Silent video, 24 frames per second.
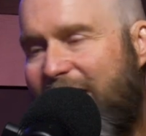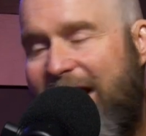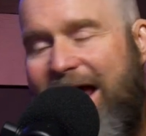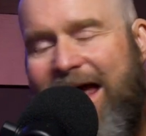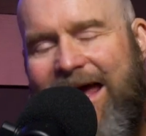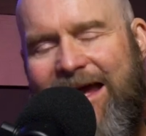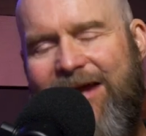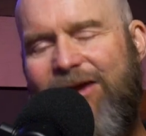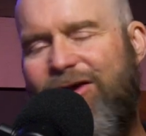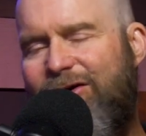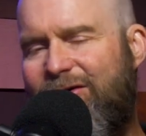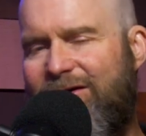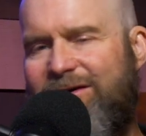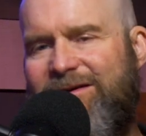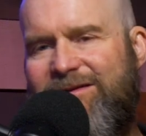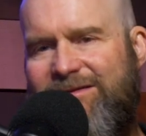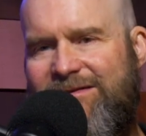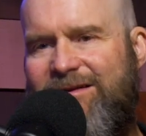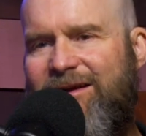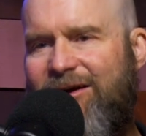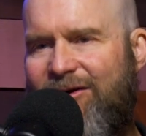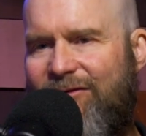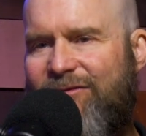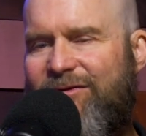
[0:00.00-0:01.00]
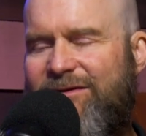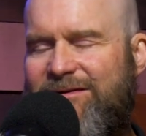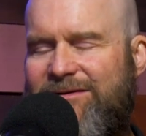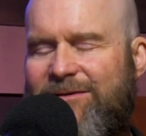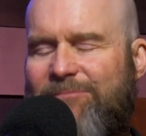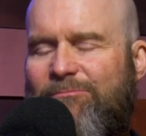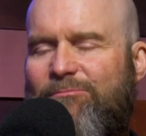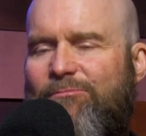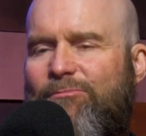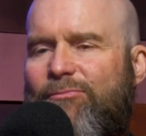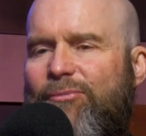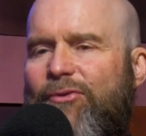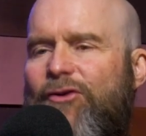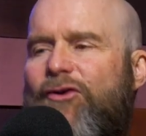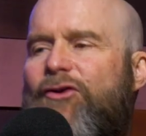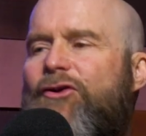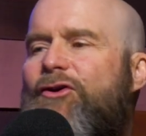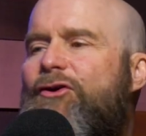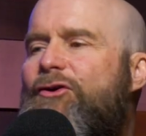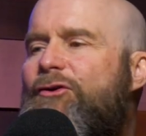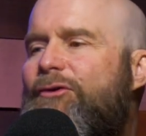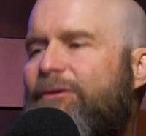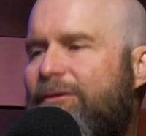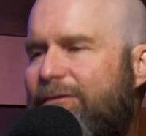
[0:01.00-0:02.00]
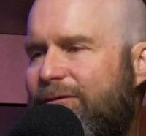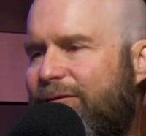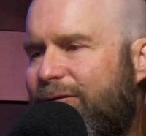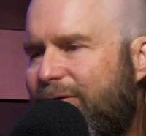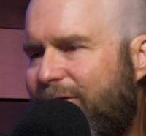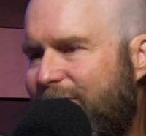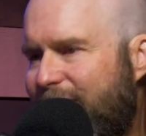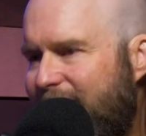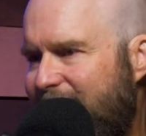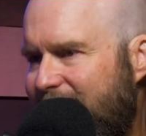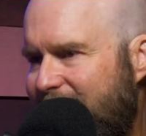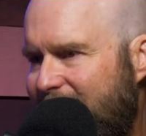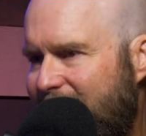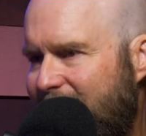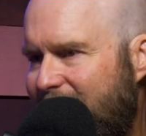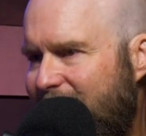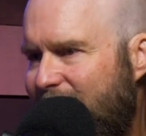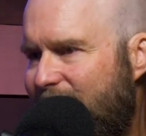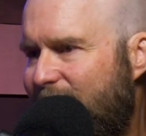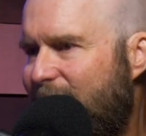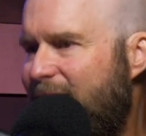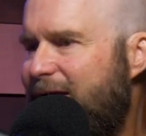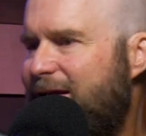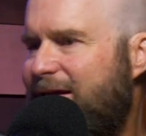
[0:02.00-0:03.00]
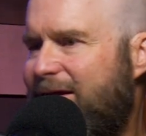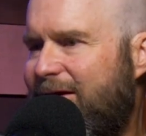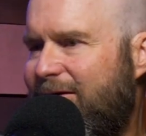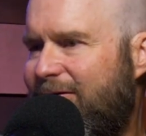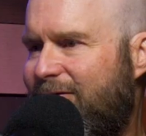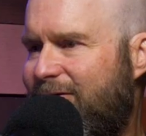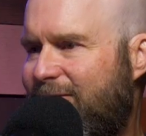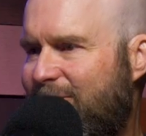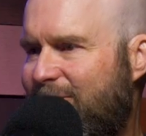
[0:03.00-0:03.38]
But anger itself is a beautiful thing, a great gift